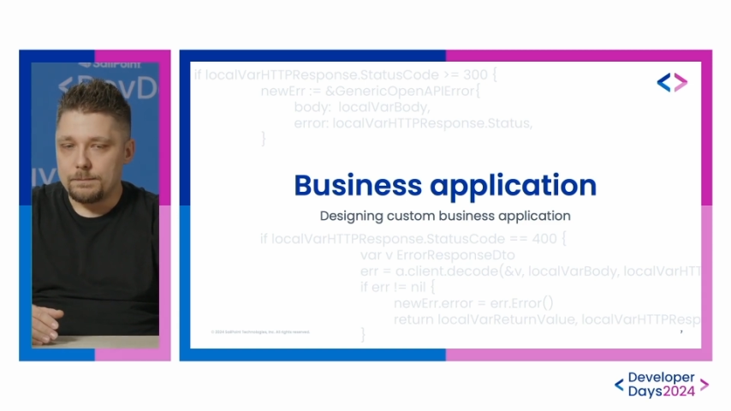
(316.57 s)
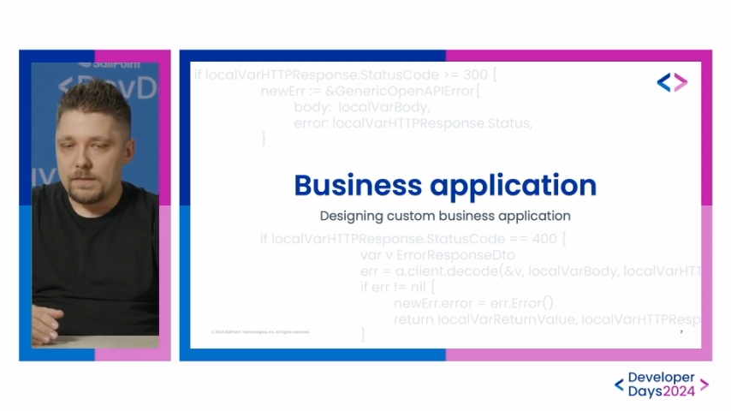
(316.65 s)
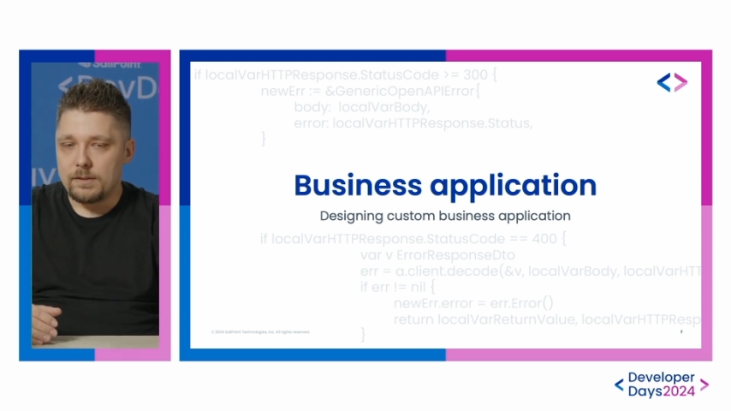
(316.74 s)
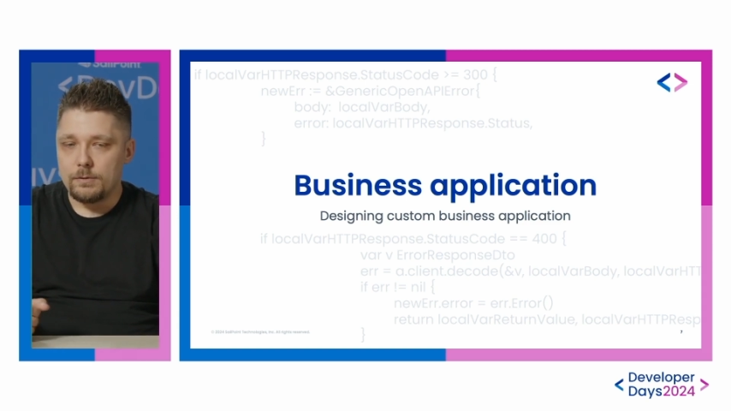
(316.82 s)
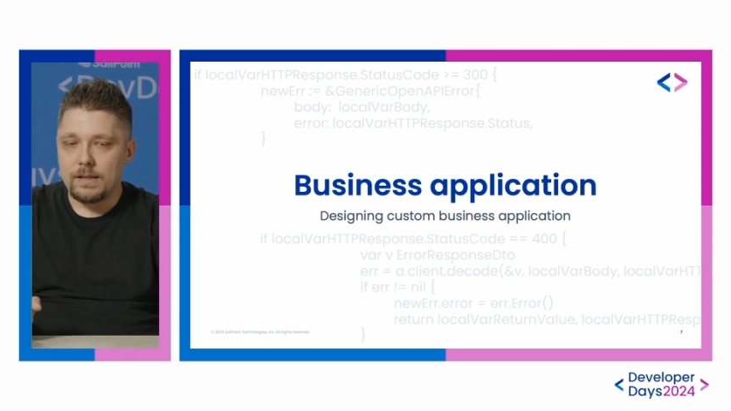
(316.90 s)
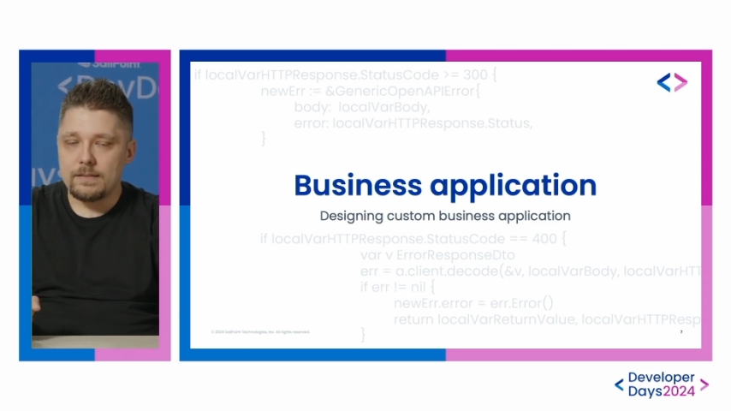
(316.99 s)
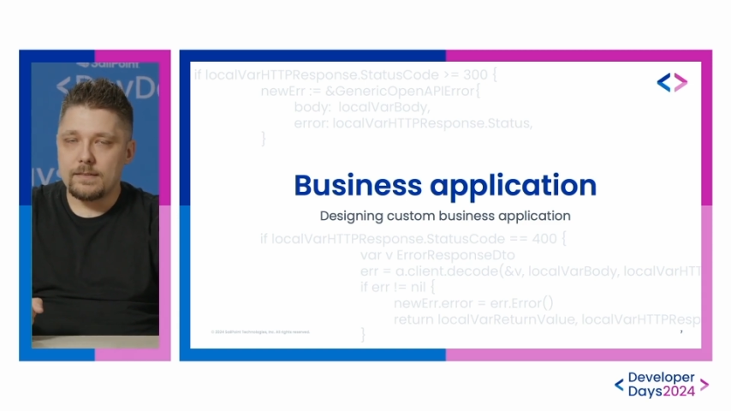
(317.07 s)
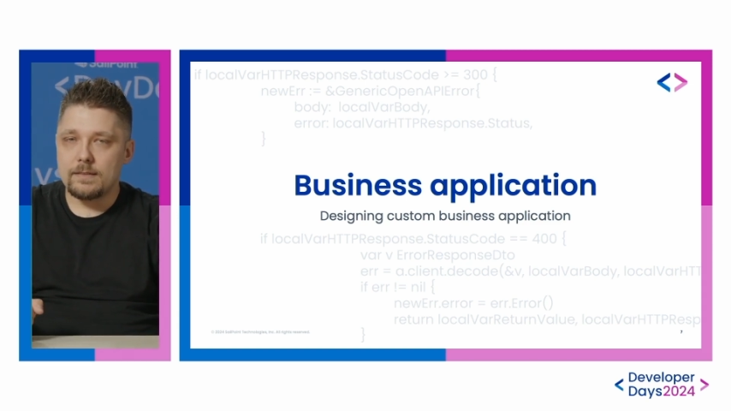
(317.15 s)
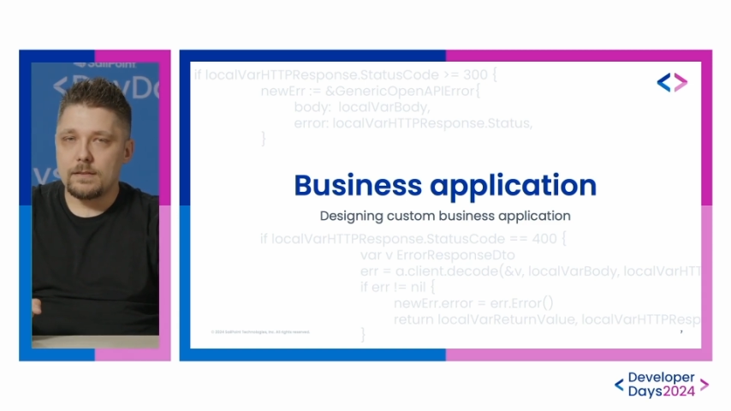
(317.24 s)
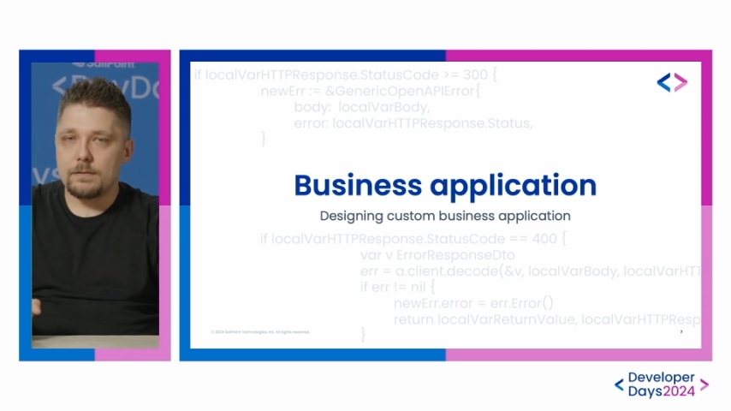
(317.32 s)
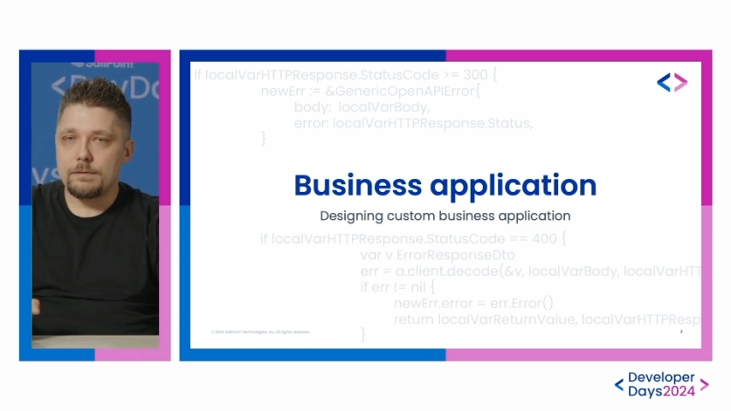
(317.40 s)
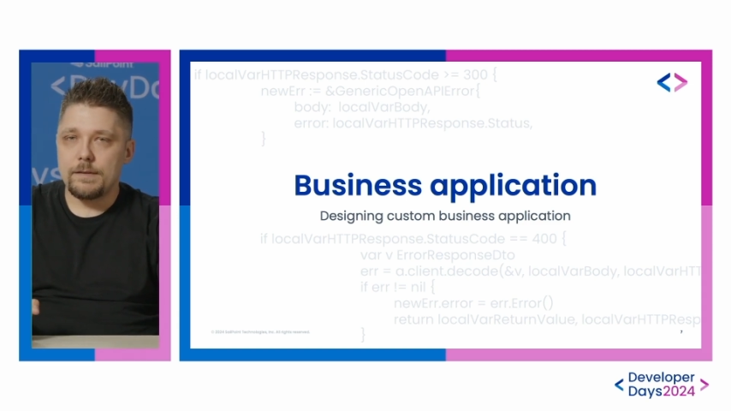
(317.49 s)
So
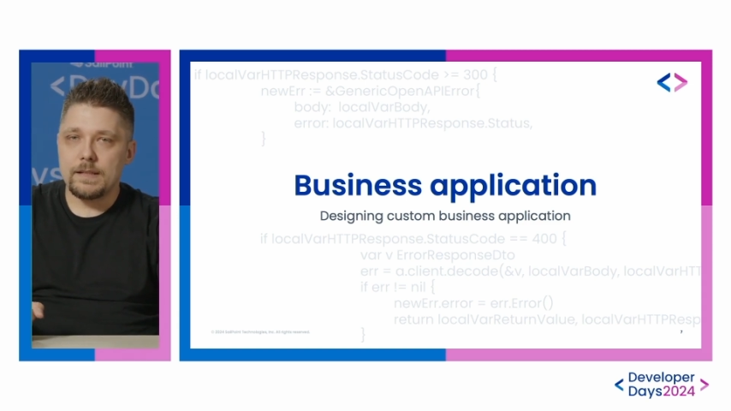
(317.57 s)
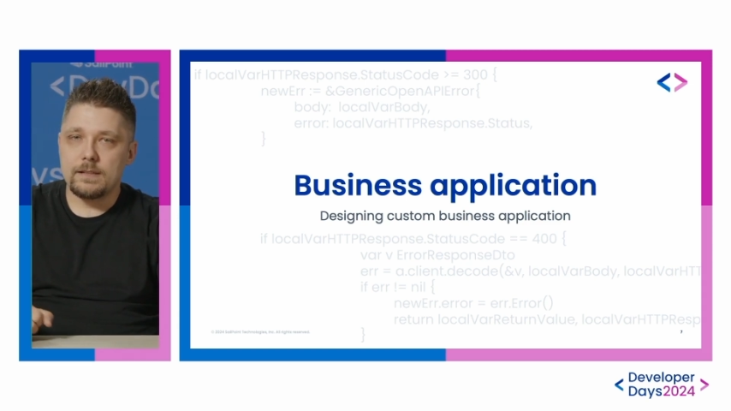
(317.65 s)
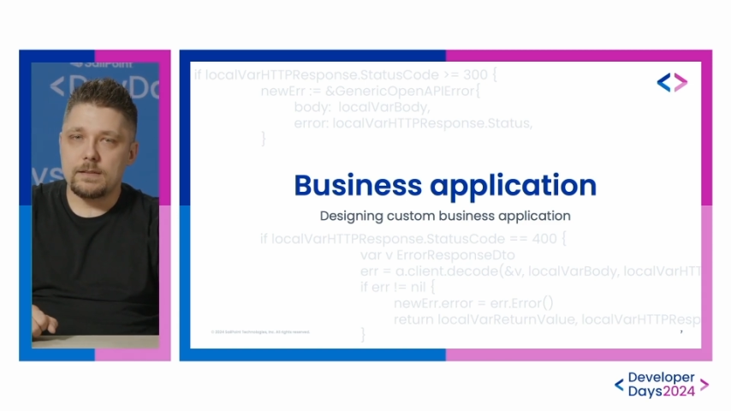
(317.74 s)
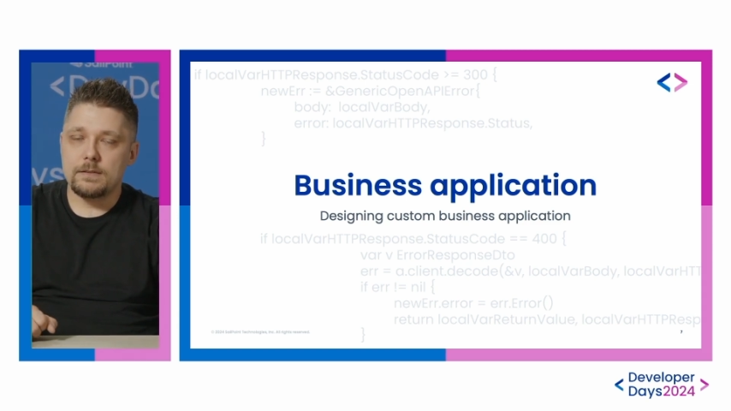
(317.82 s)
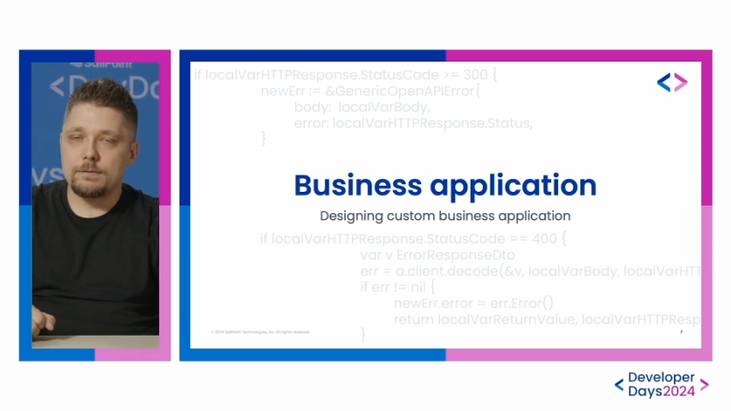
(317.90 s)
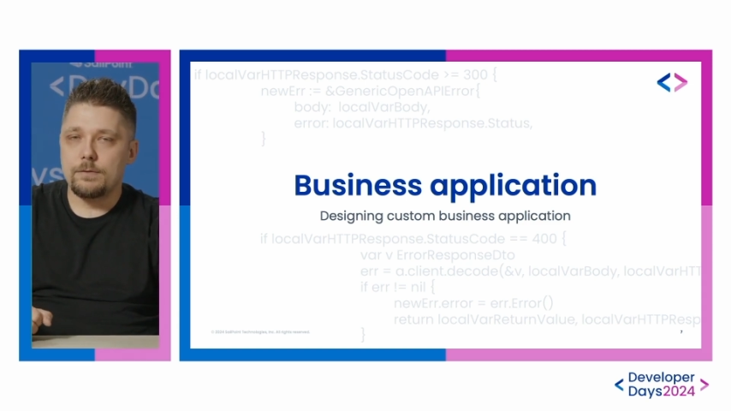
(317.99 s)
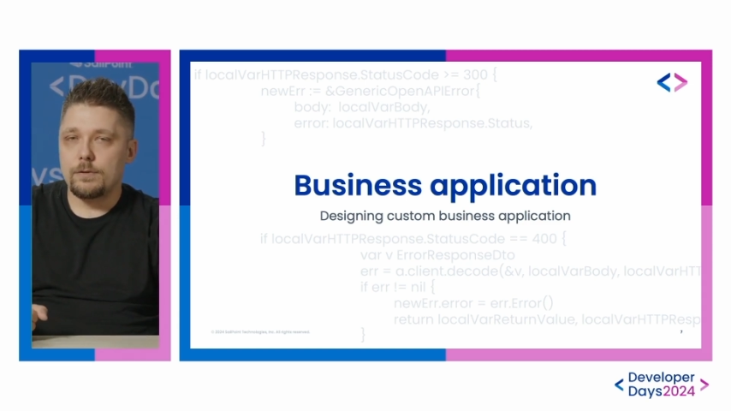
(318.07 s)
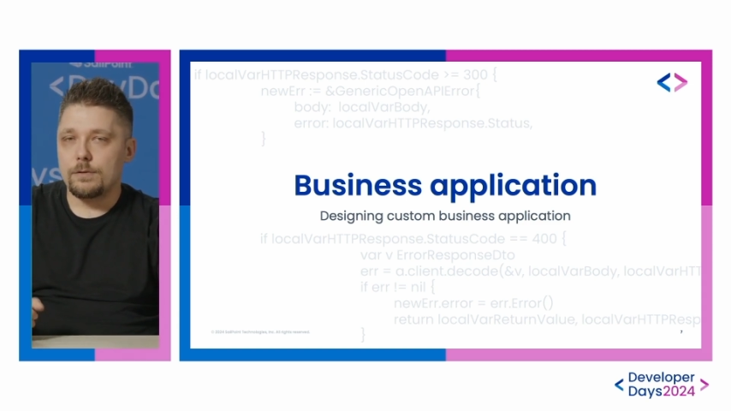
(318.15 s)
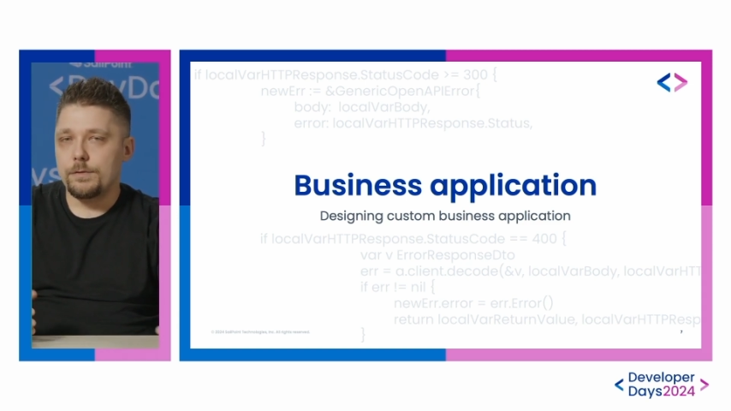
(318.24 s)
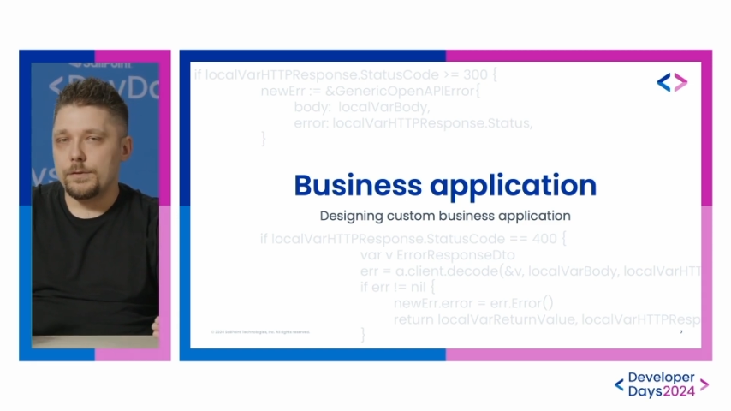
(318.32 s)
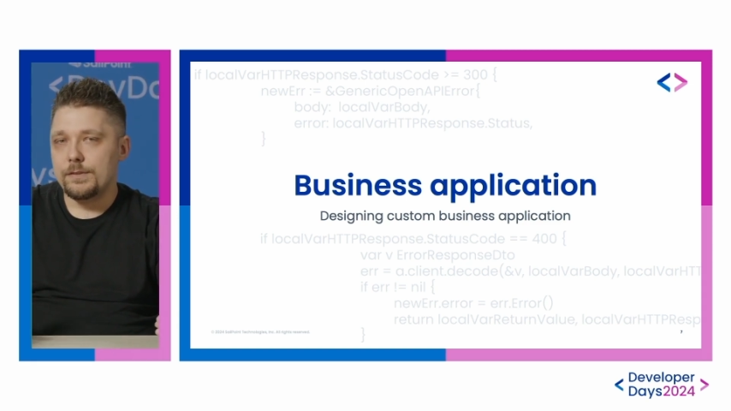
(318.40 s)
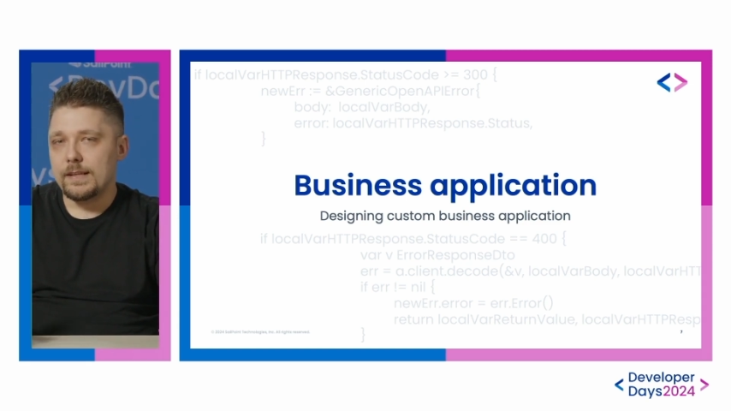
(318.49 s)
let's think for a
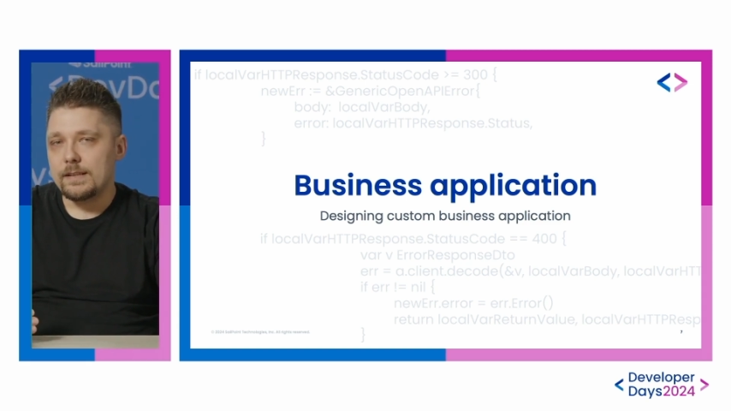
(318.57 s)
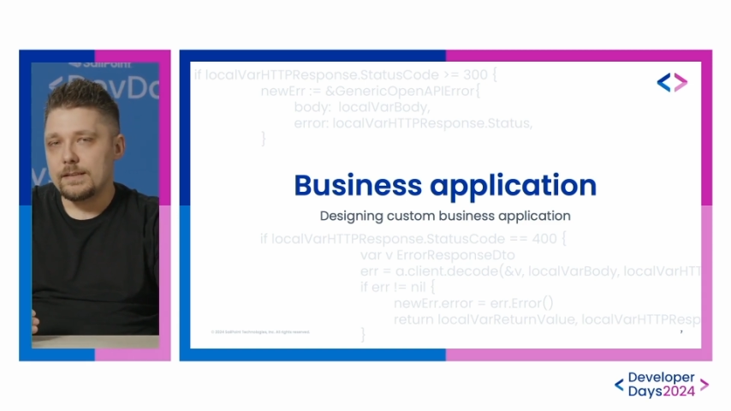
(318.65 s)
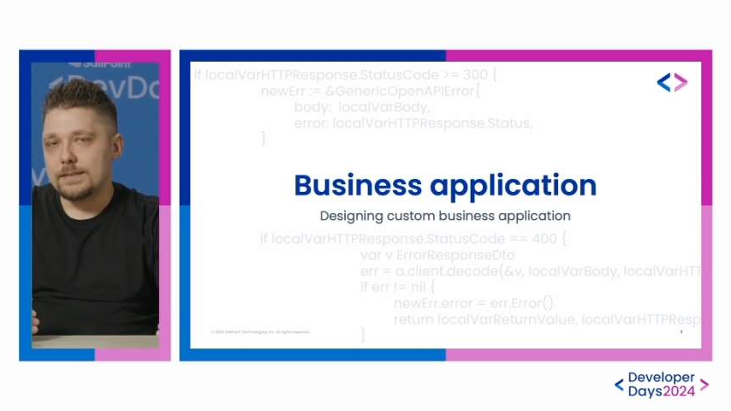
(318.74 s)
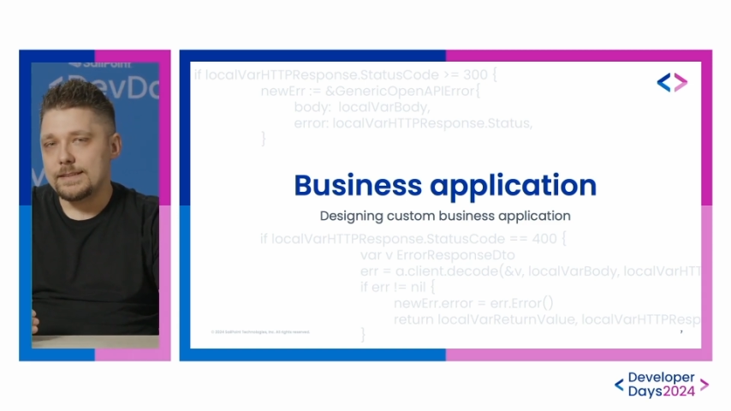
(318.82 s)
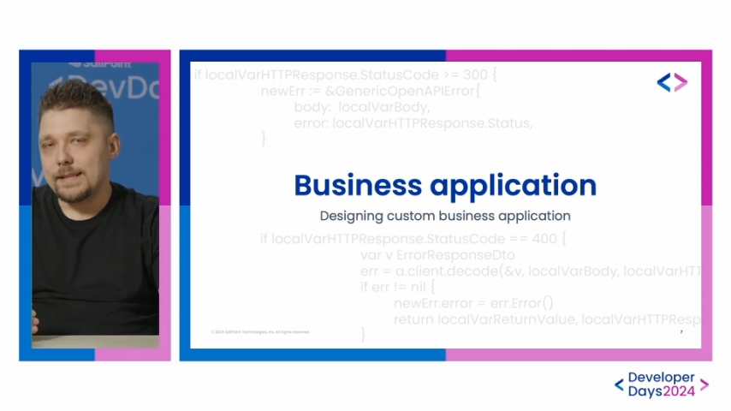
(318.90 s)
few seconds